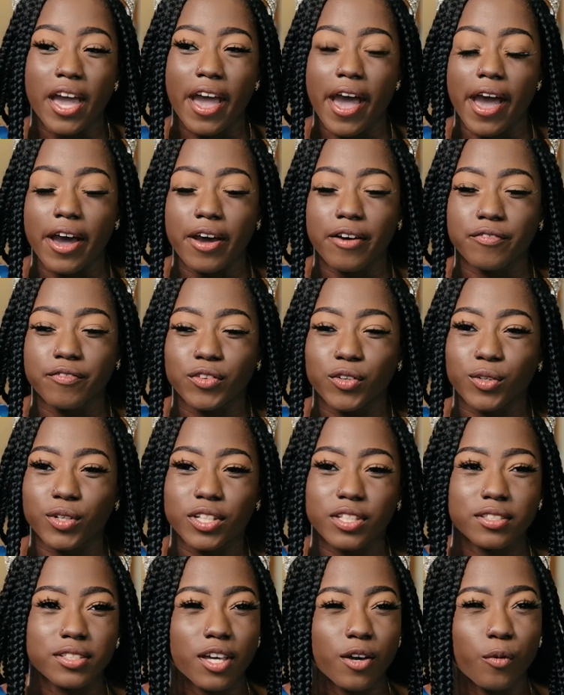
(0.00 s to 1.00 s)
I've
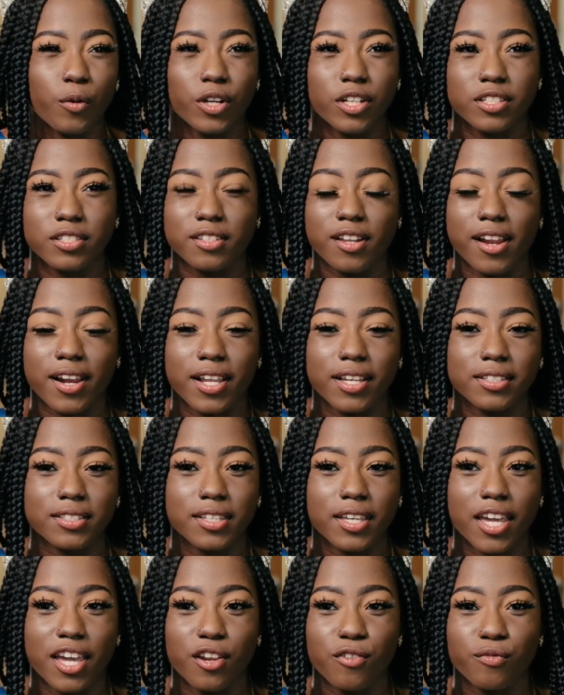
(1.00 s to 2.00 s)
noticed that we're starting
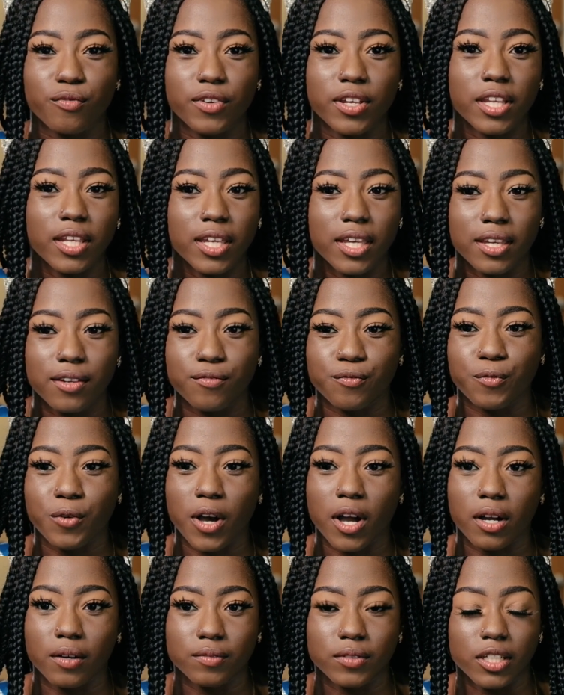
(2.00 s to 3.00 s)
to get really
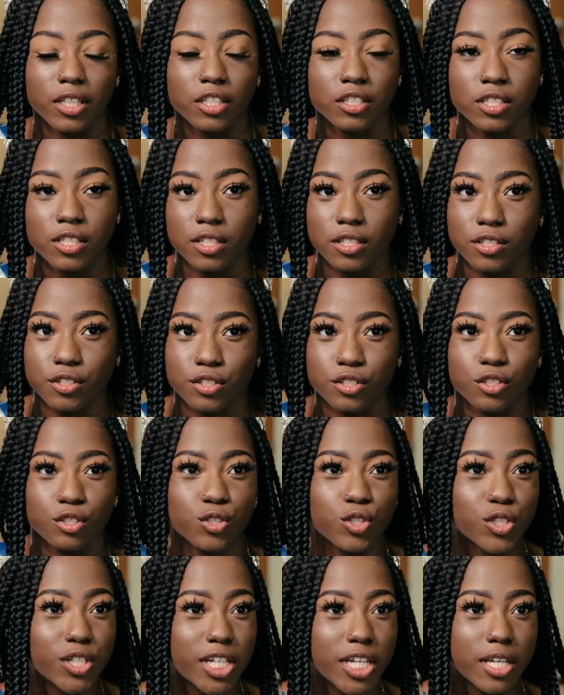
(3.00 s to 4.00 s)
involved in each other's
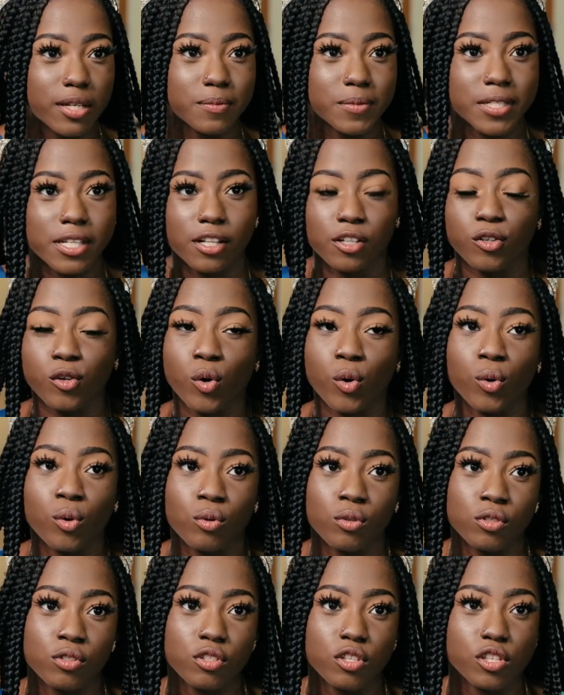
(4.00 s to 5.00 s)
dreams and
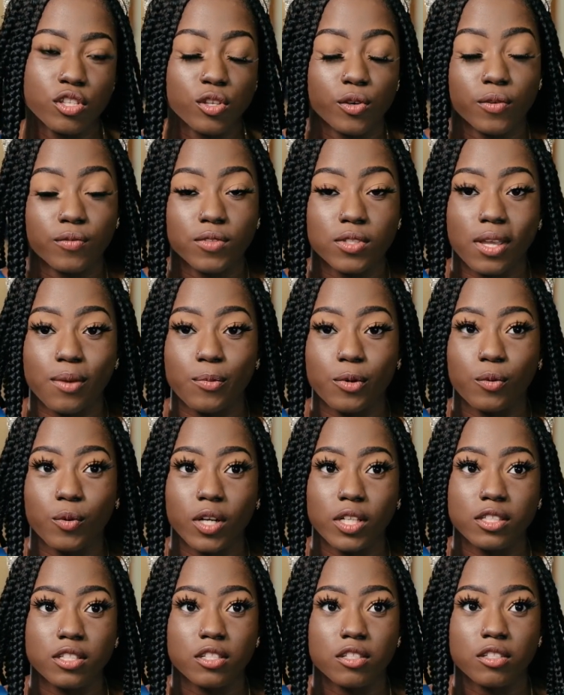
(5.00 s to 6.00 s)
goals. So if someone
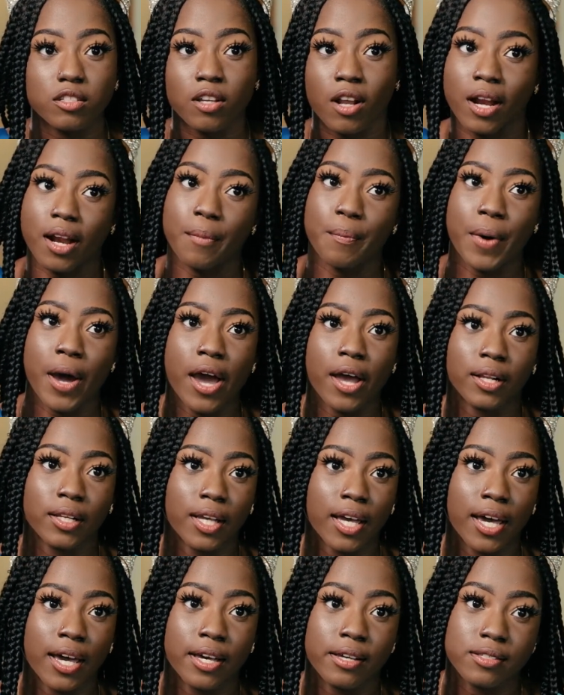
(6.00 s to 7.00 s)
wants to start a
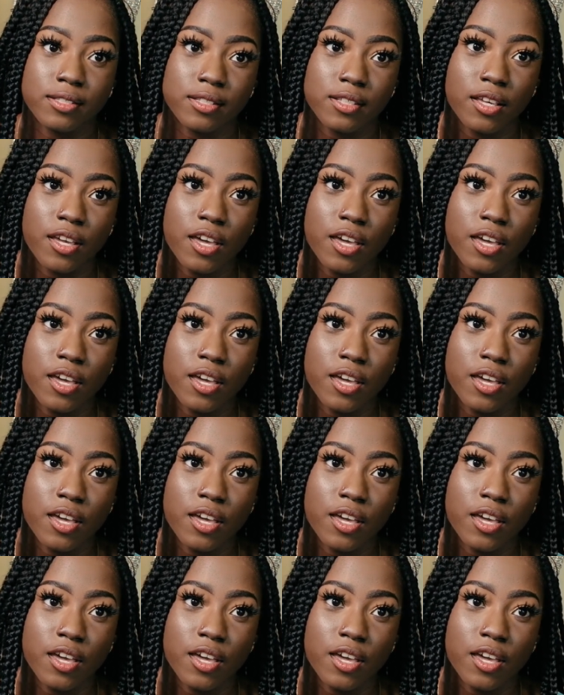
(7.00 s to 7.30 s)
podcast,